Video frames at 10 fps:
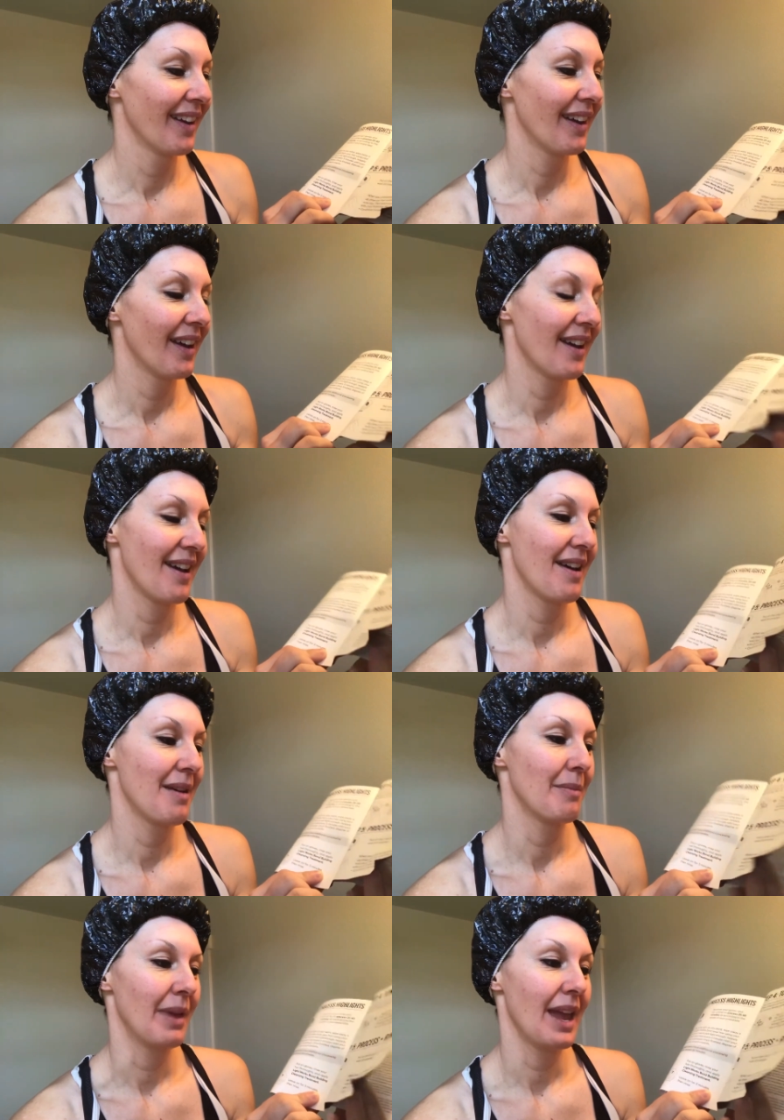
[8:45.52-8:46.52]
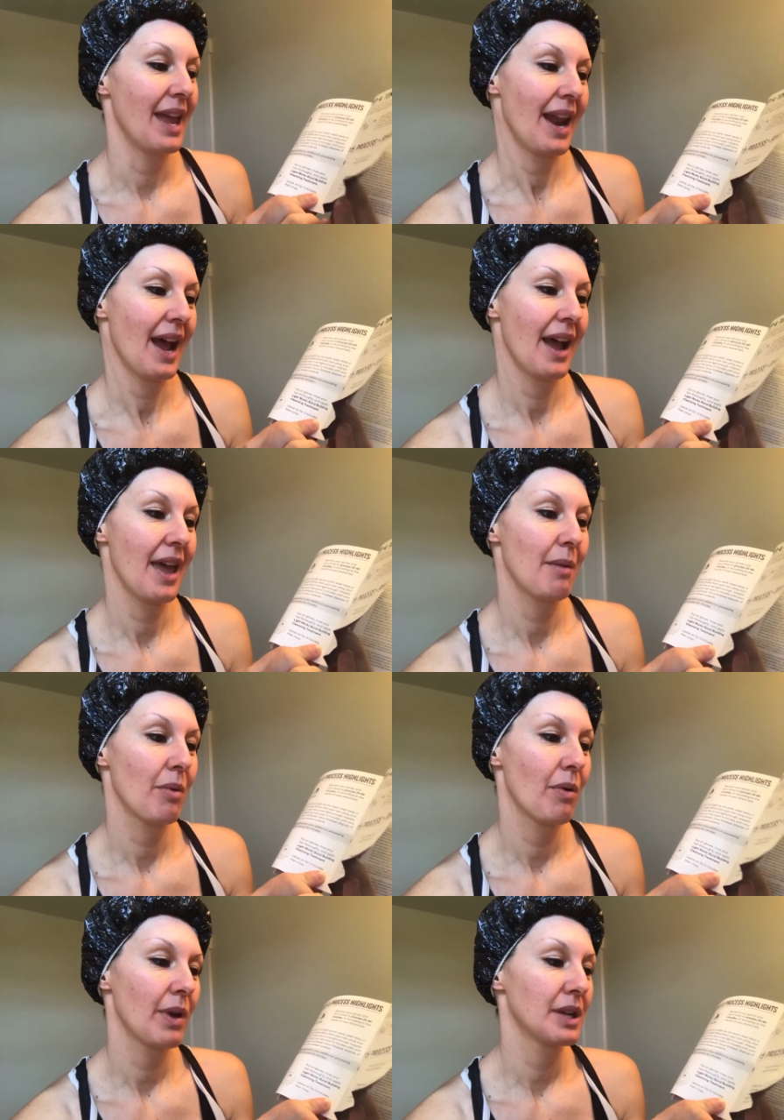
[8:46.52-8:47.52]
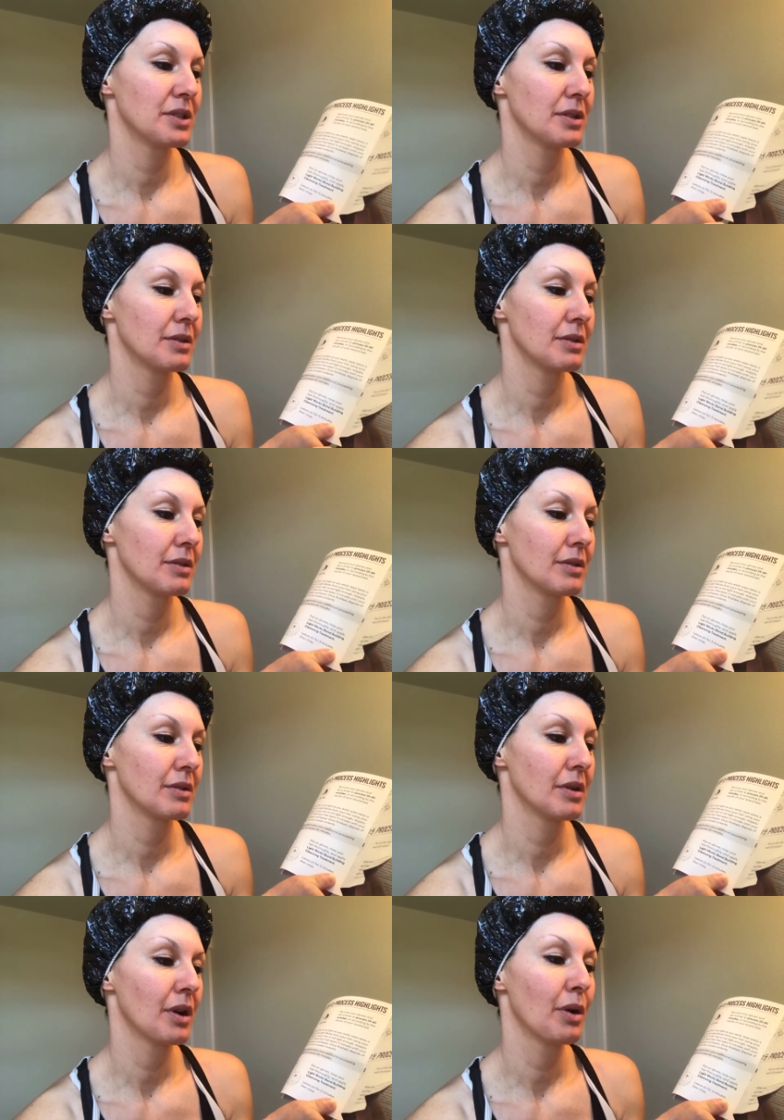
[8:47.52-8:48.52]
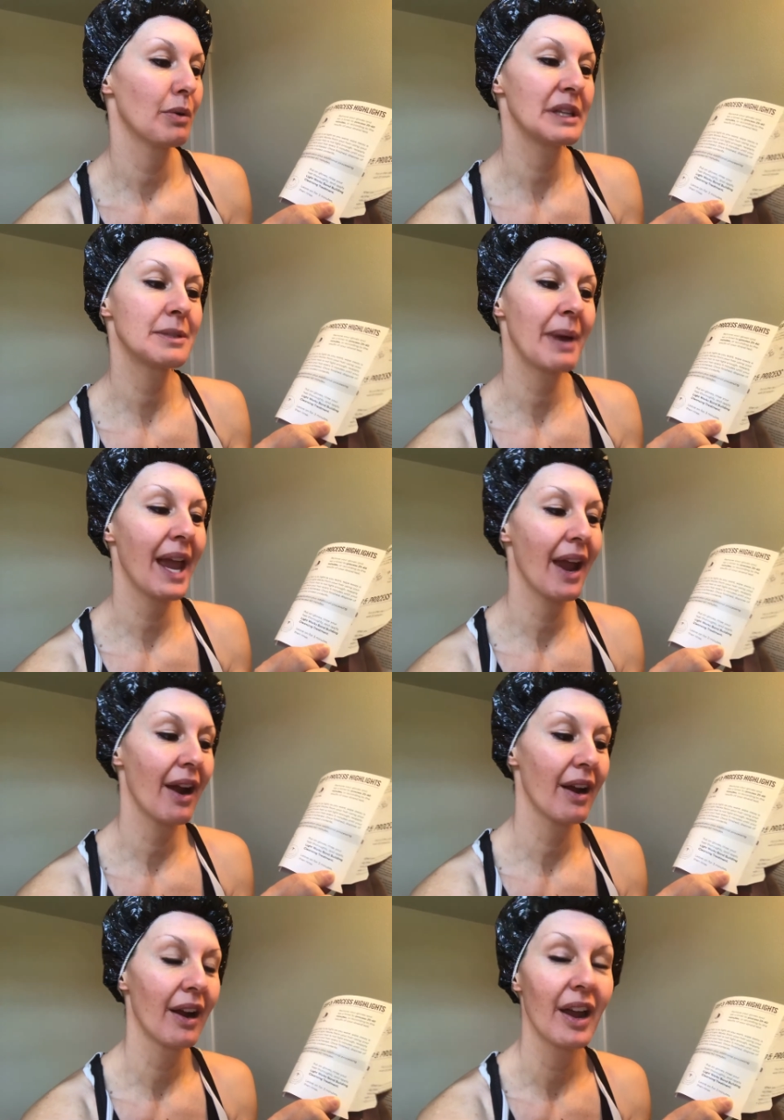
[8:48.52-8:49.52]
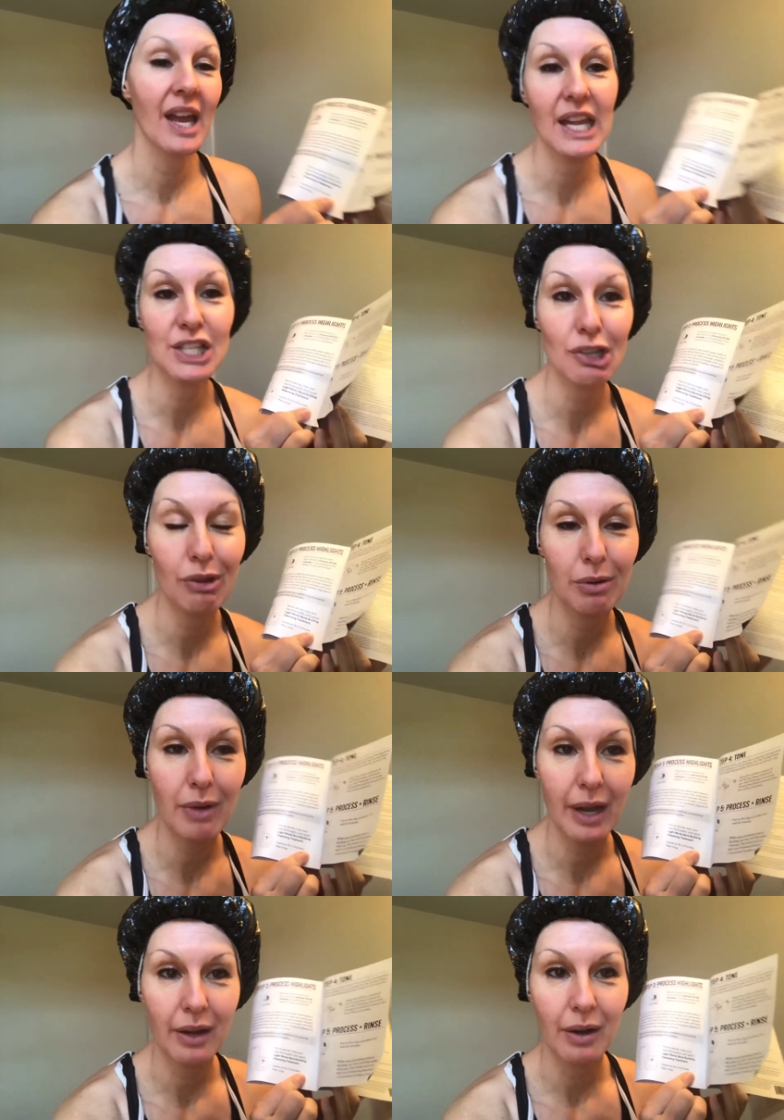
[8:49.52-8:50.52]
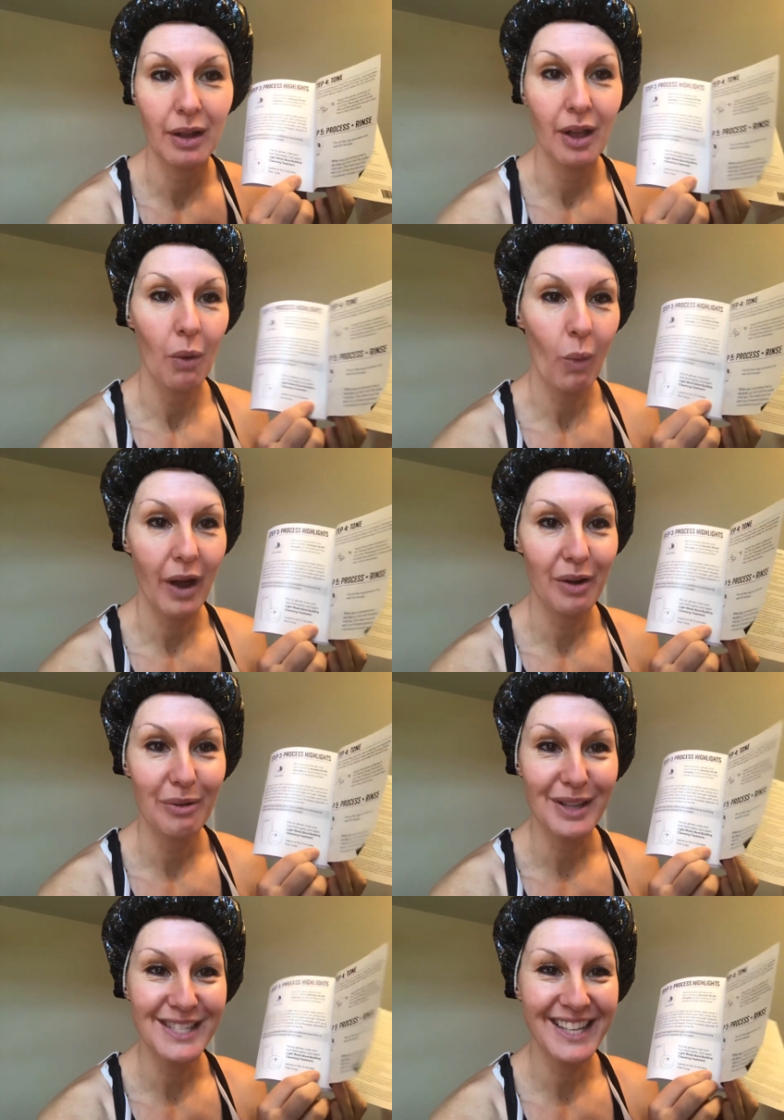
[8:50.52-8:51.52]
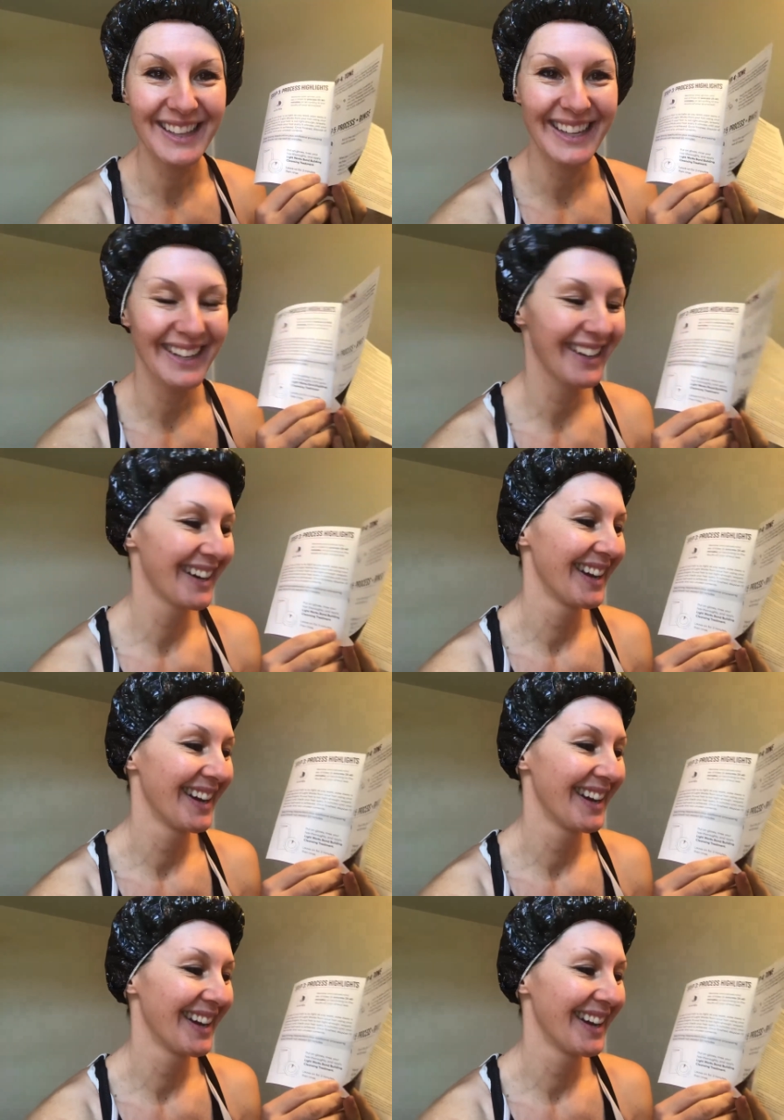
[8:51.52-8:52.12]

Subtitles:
and I am going to rinse my hair until the water runs clear